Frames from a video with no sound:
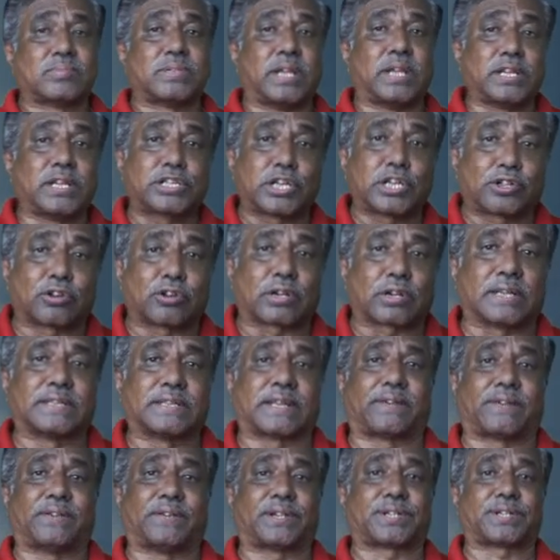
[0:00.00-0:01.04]
In situ
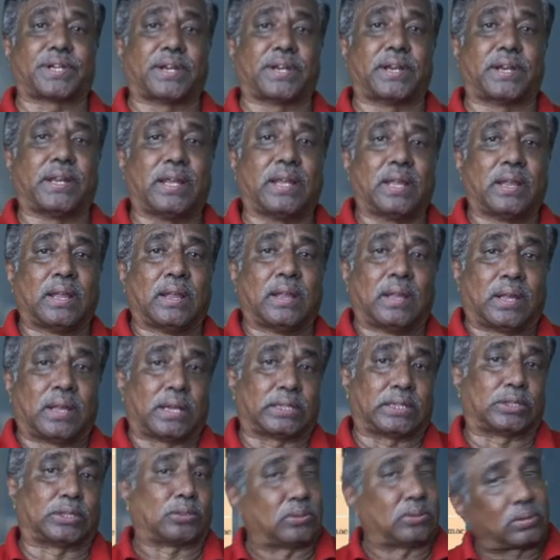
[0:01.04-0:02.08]
conservation alli
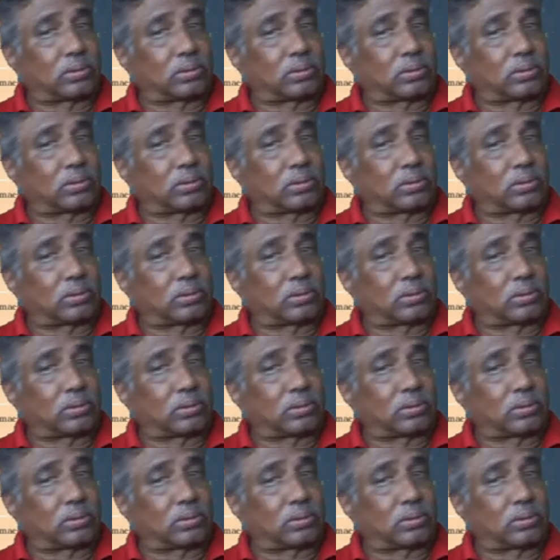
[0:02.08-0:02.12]
adu